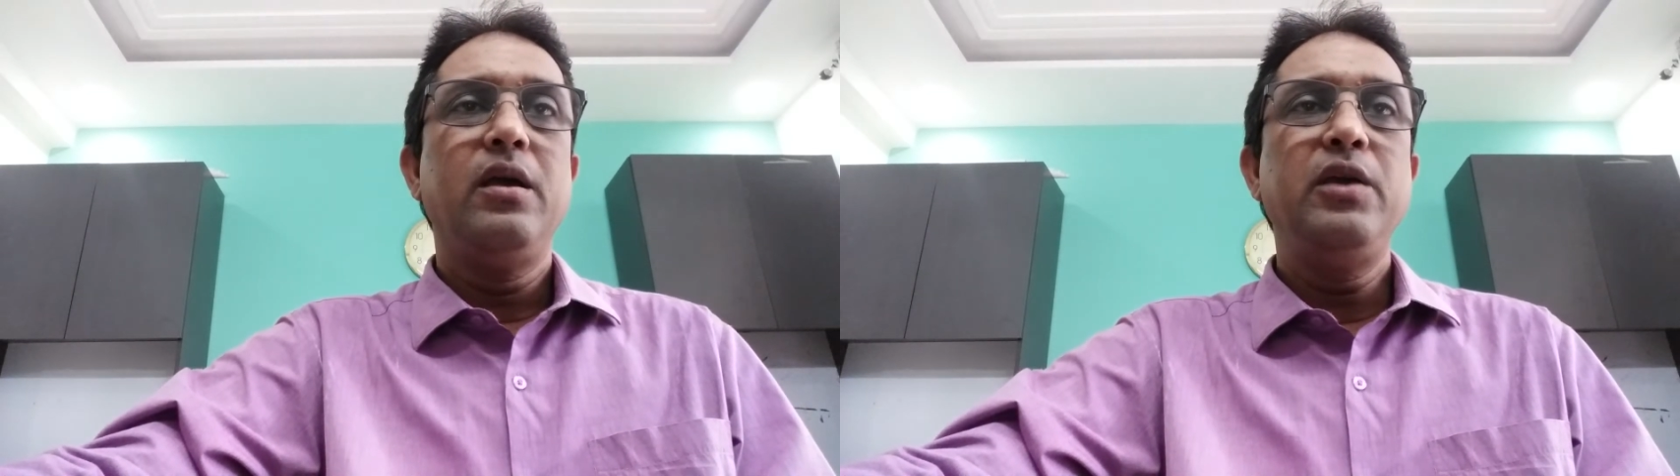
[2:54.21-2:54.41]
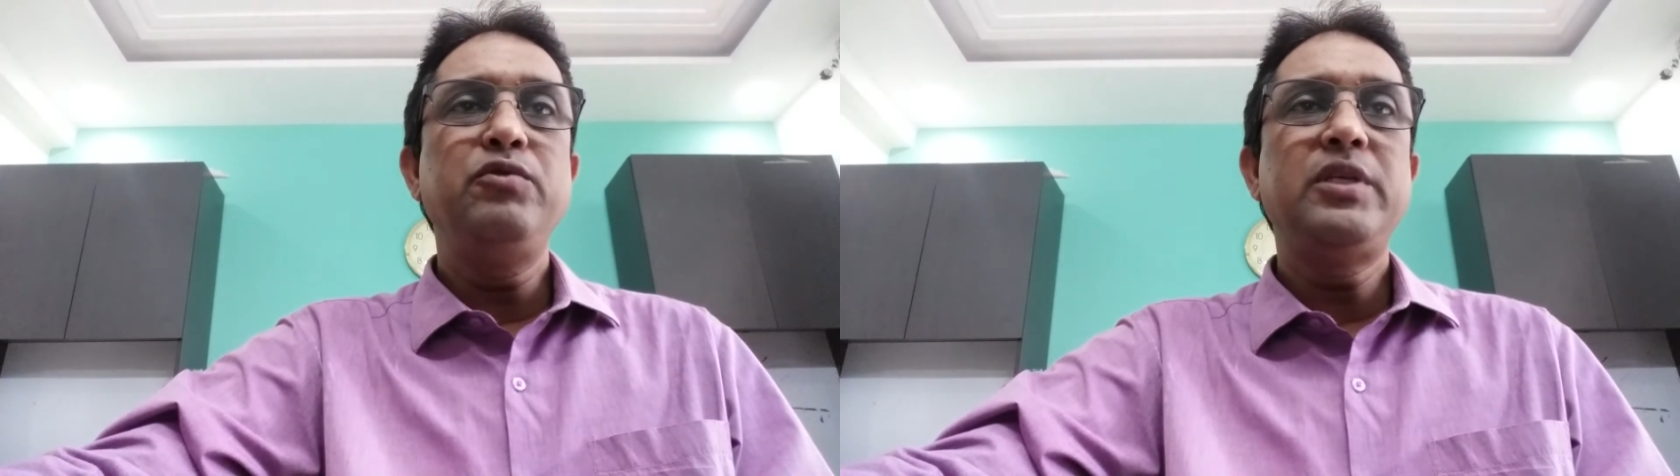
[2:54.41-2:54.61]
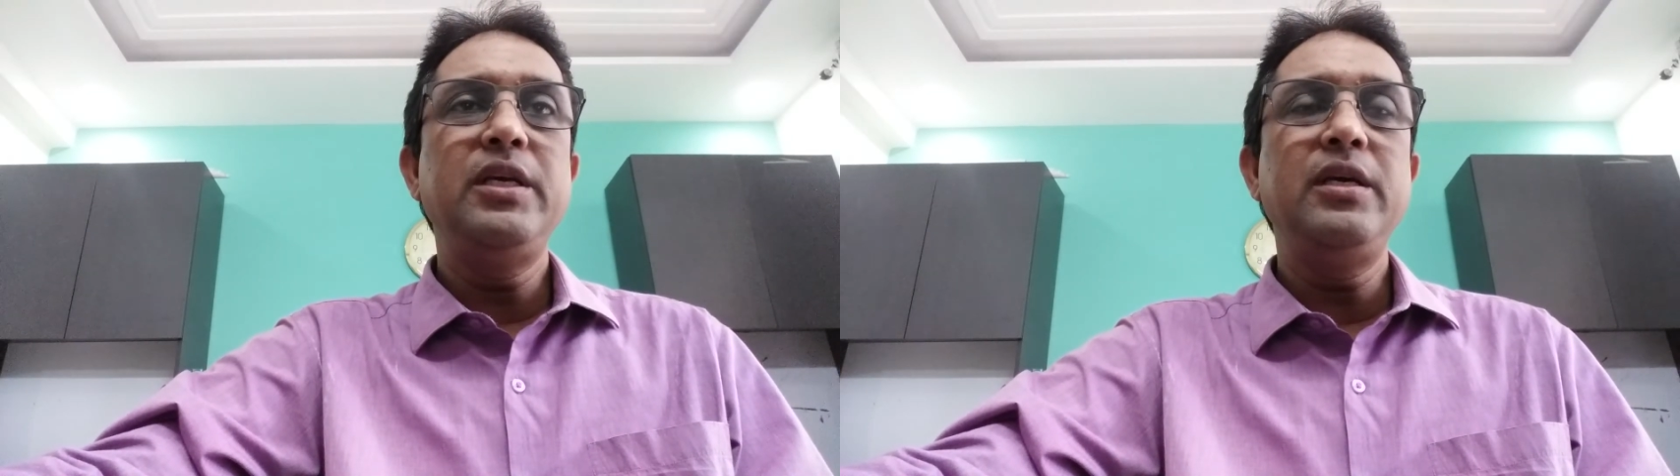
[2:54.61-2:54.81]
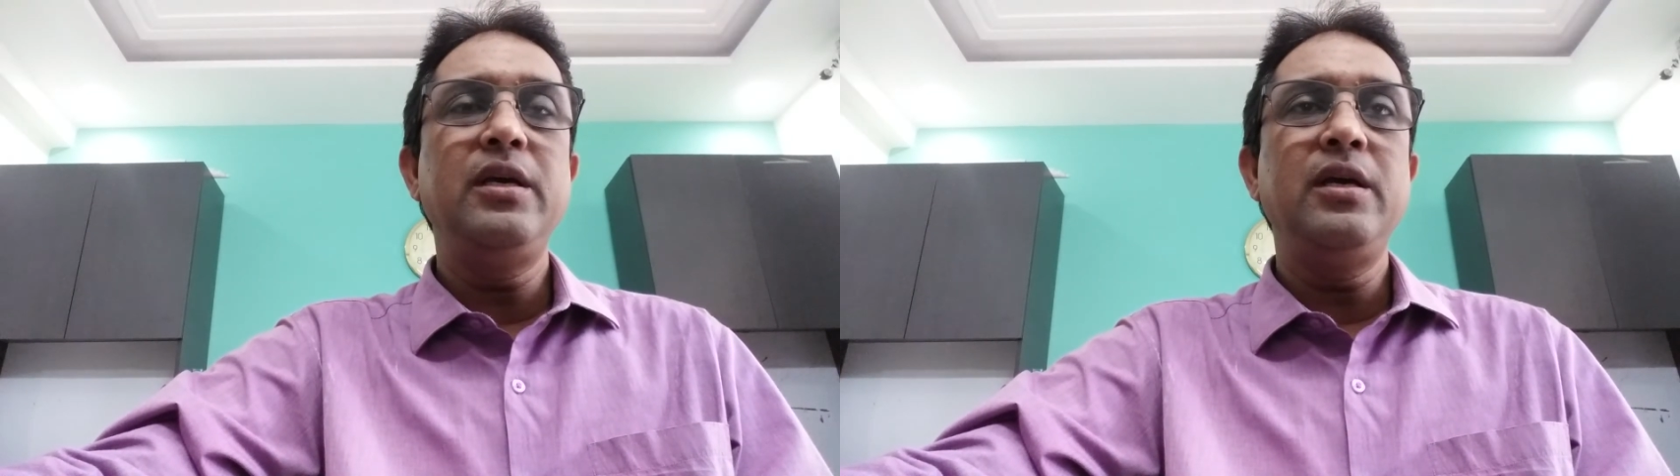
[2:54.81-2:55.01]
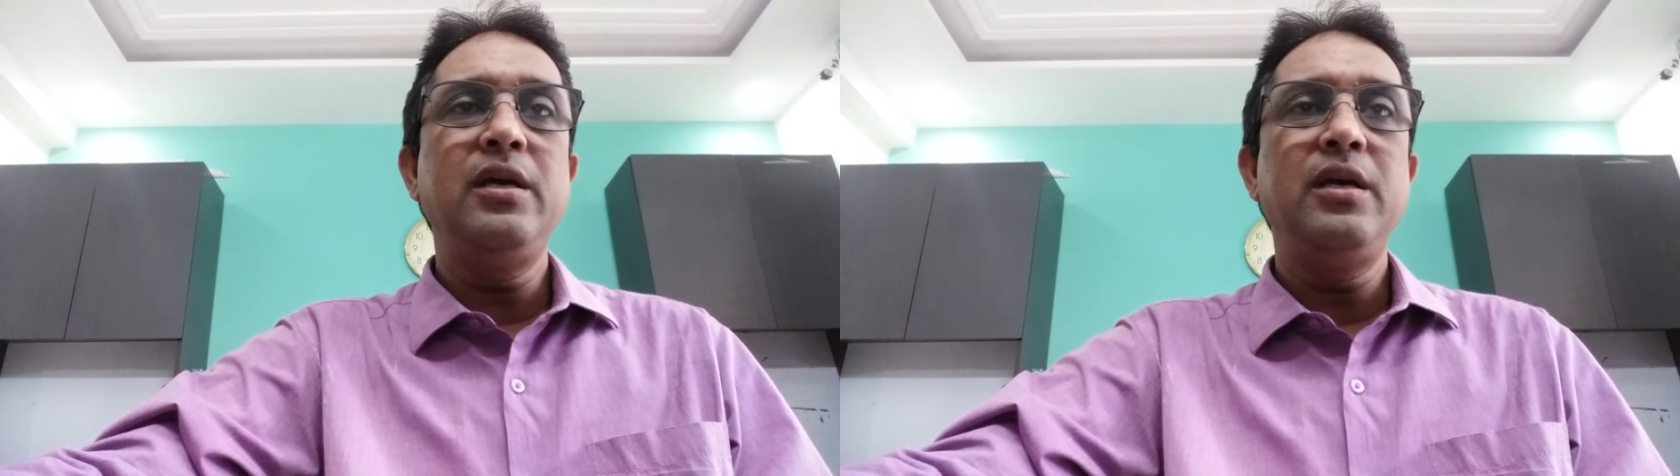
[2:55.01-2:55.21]
You see,
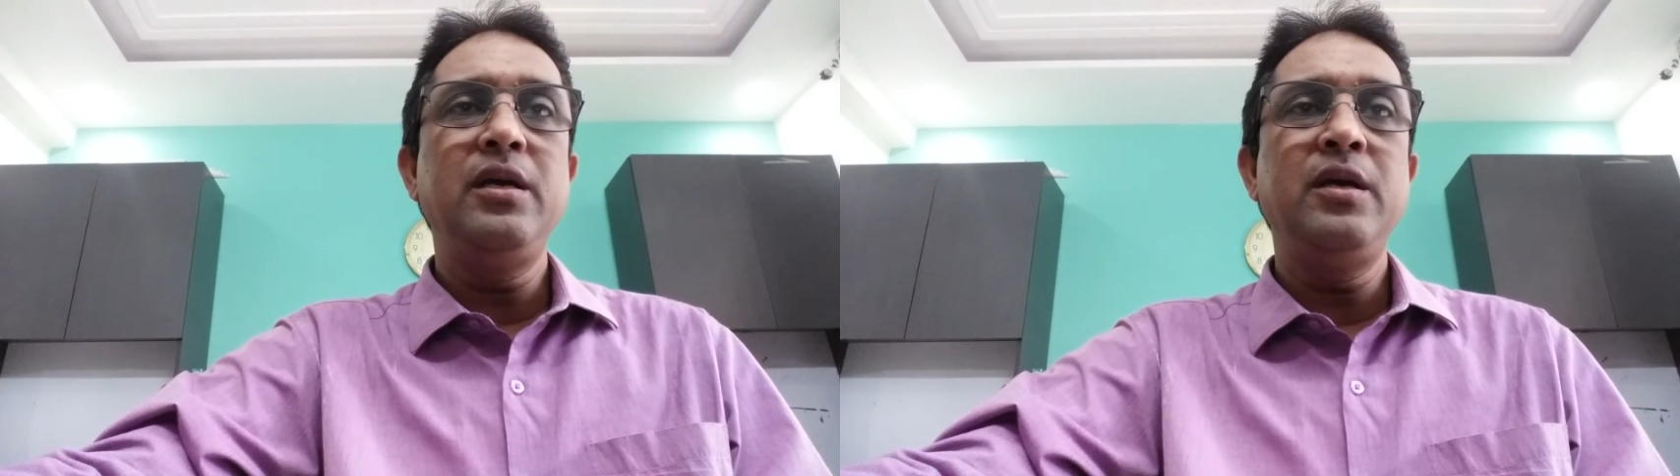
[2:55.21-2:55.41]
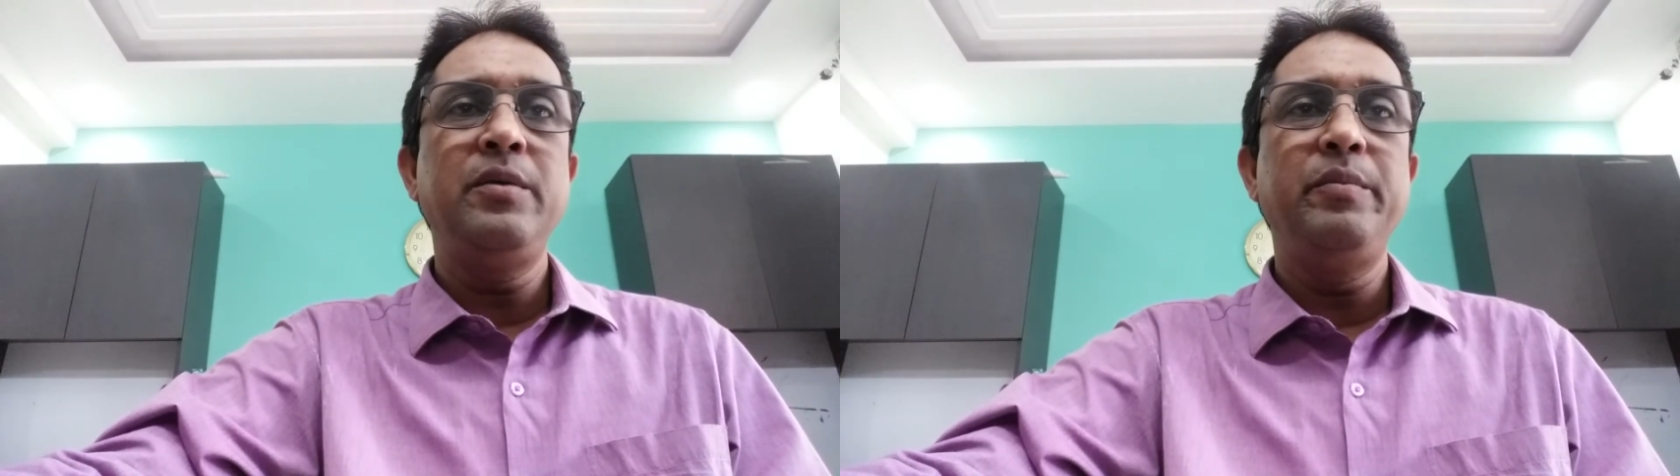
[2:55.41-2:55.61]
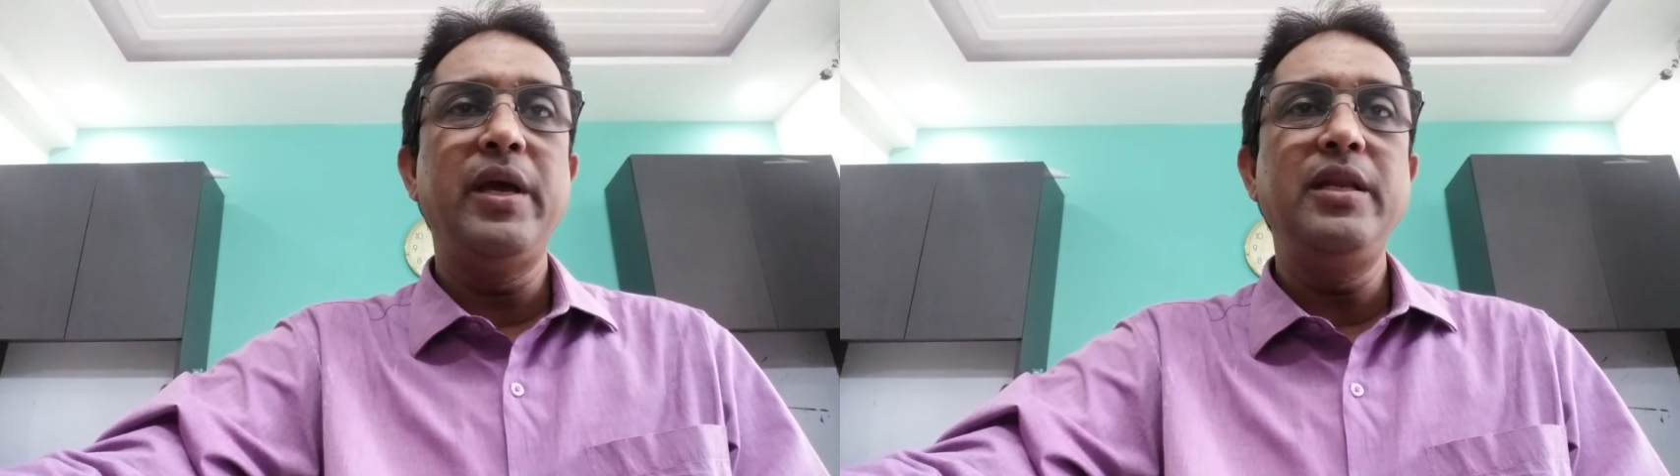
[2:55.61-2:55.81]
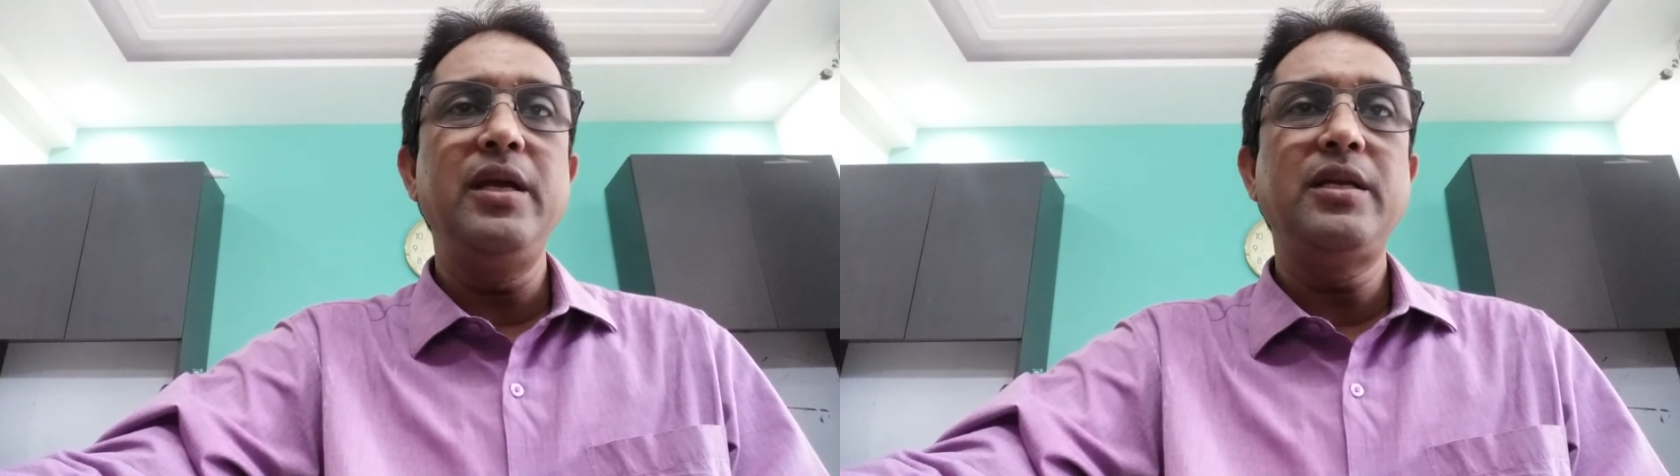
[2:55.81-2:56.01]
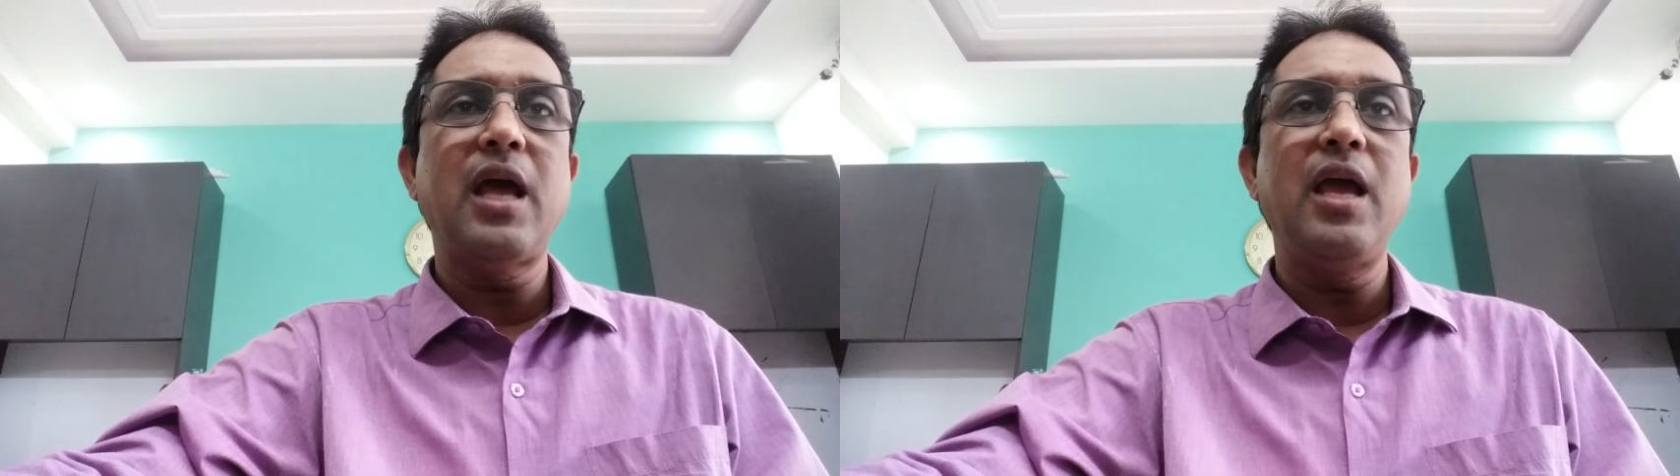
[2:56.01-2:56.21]
many
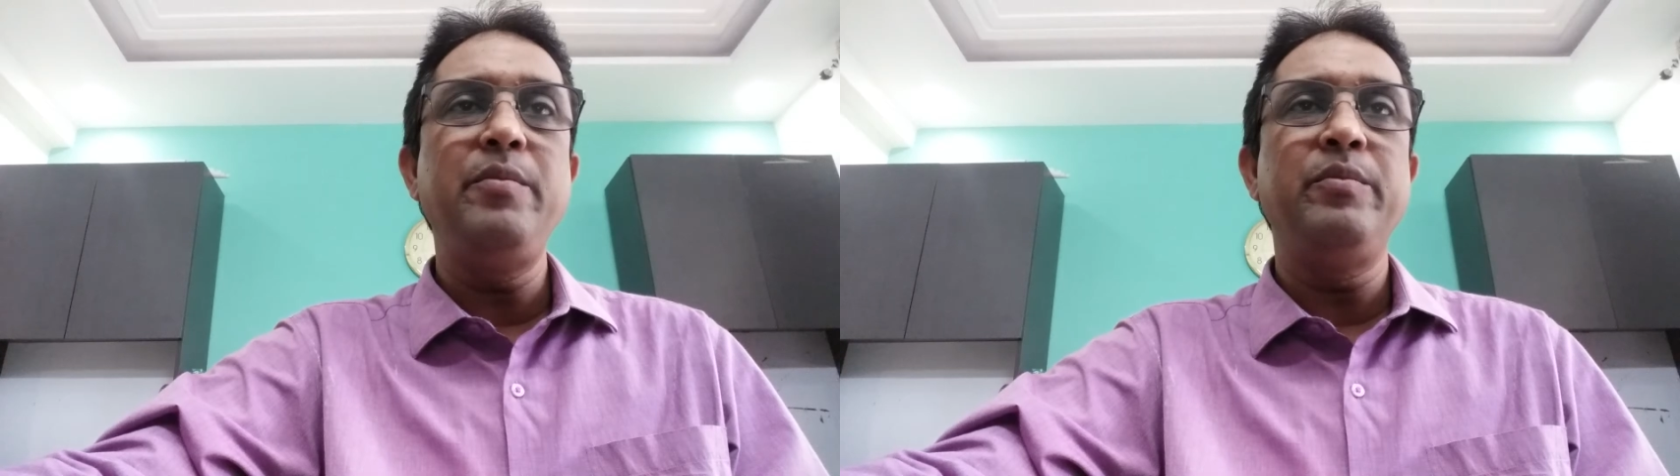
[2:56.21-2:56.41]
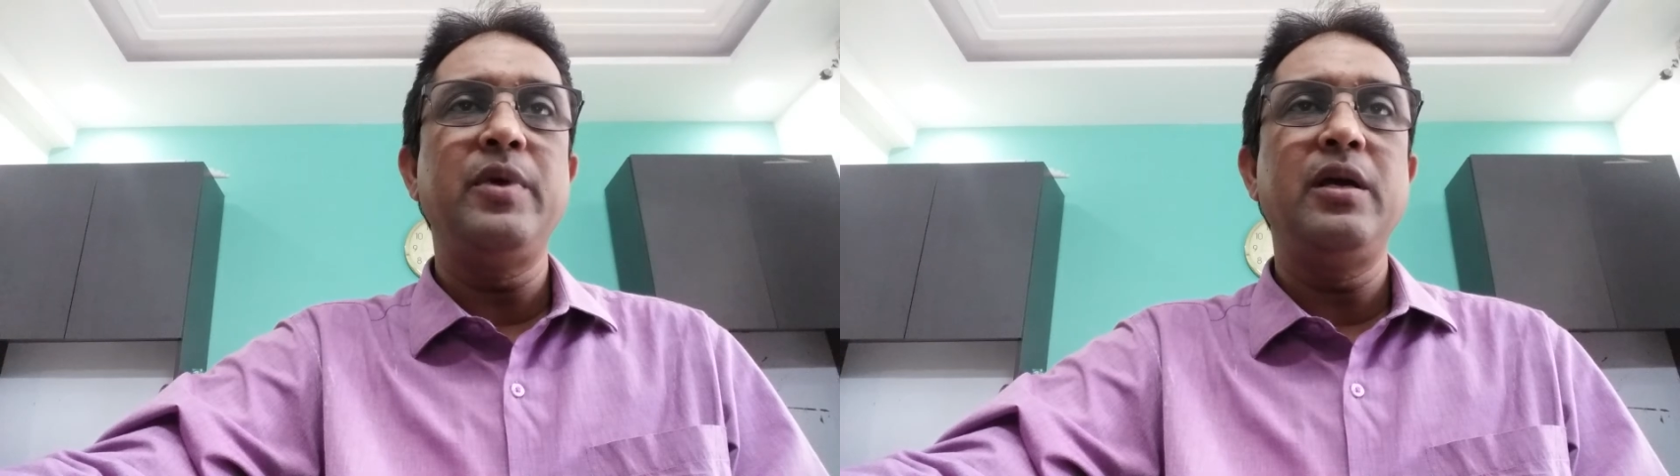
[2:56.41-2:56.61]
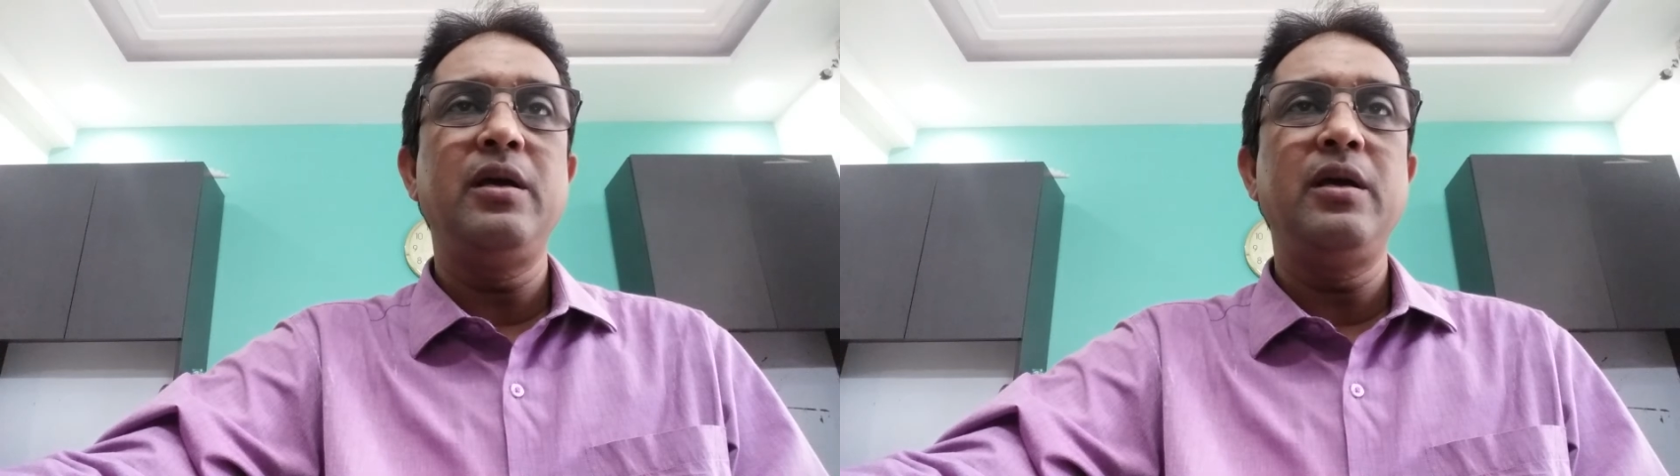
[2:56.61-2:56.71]
a time